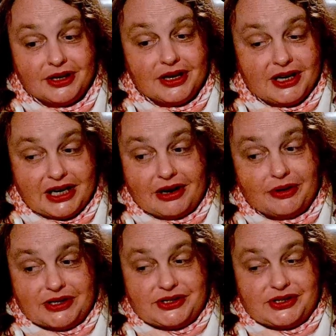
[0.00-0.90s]
Now, I'm
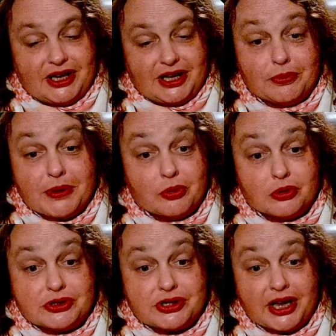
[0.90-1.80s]
not saying that people who are
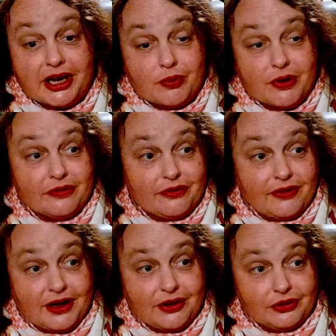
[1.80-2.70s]
saying we
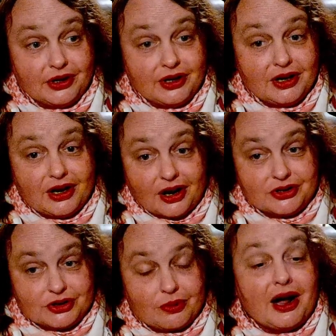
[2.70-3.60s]
failed are
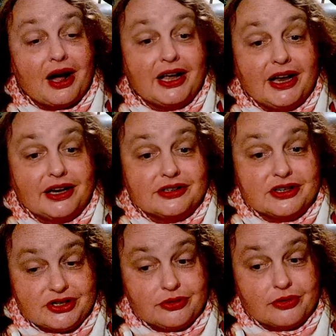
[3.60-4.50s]
trying to
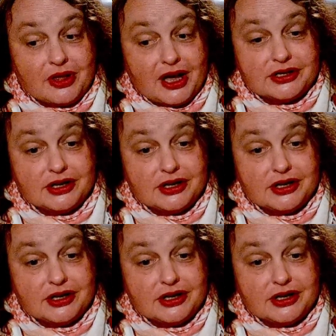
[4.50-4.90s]
do that.